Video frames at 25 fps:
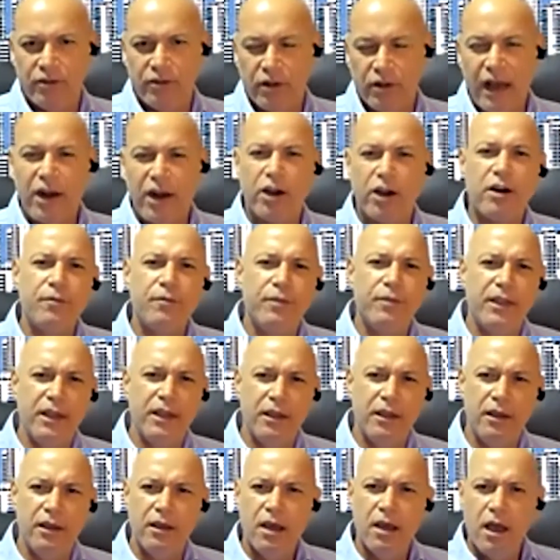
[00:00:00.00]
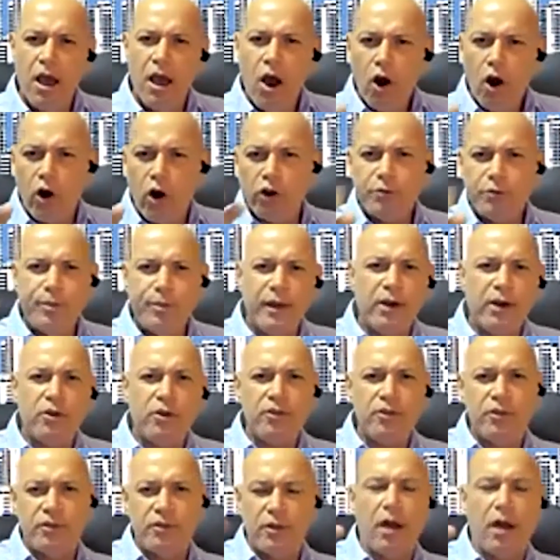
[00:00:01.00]
A lot of the
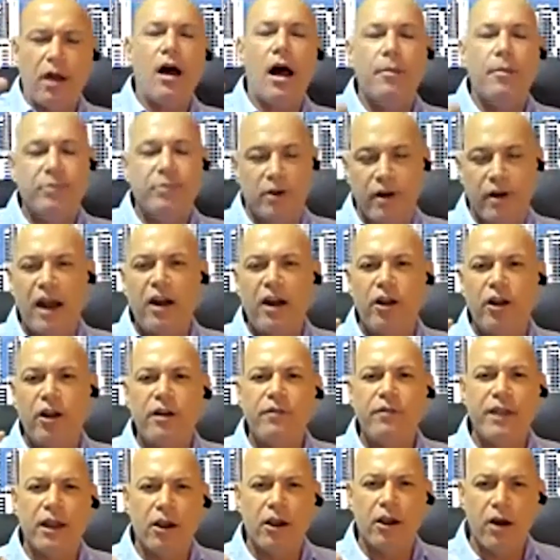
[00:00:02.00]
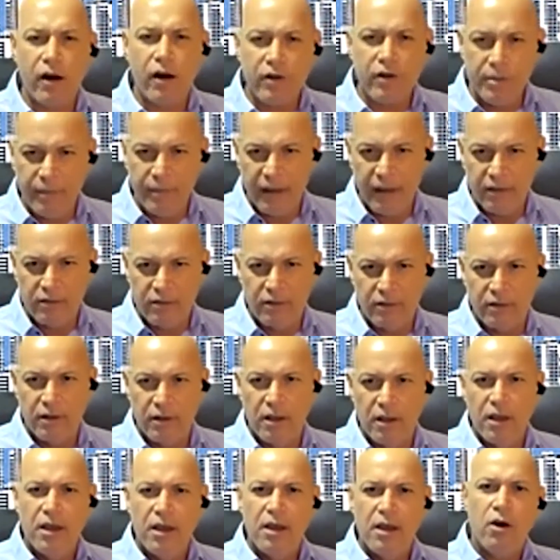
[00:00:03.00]
hospitals, a lot of the governments
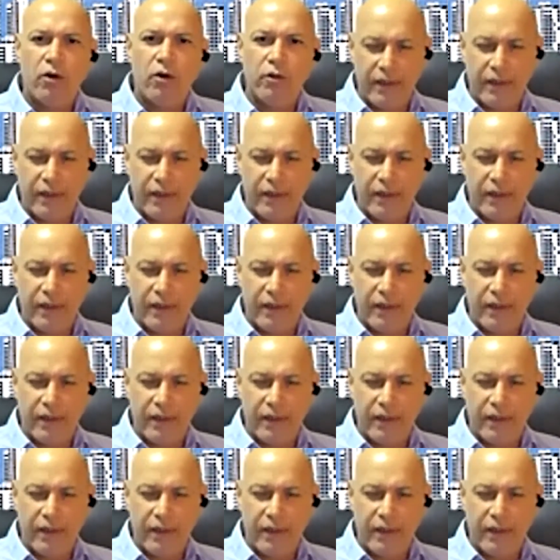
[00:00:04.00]
or the